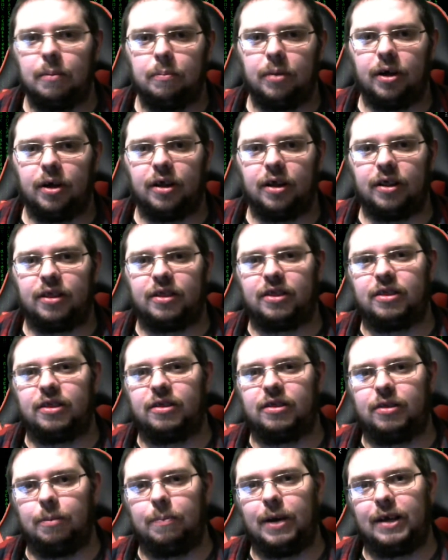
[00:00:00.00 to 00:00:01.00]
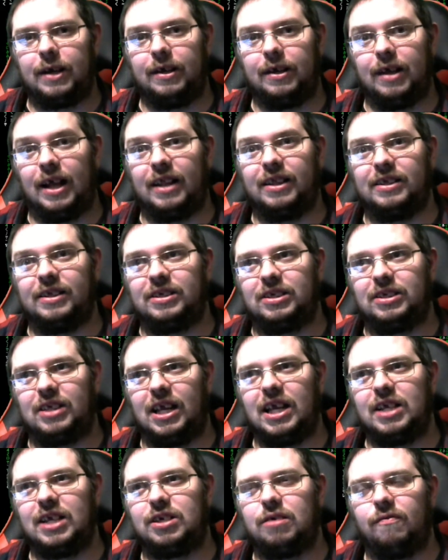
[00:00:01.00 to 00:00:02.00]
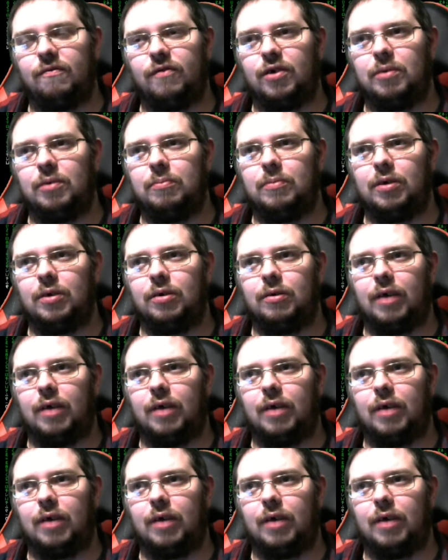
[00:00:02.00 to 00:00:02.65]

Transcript: But and each of them,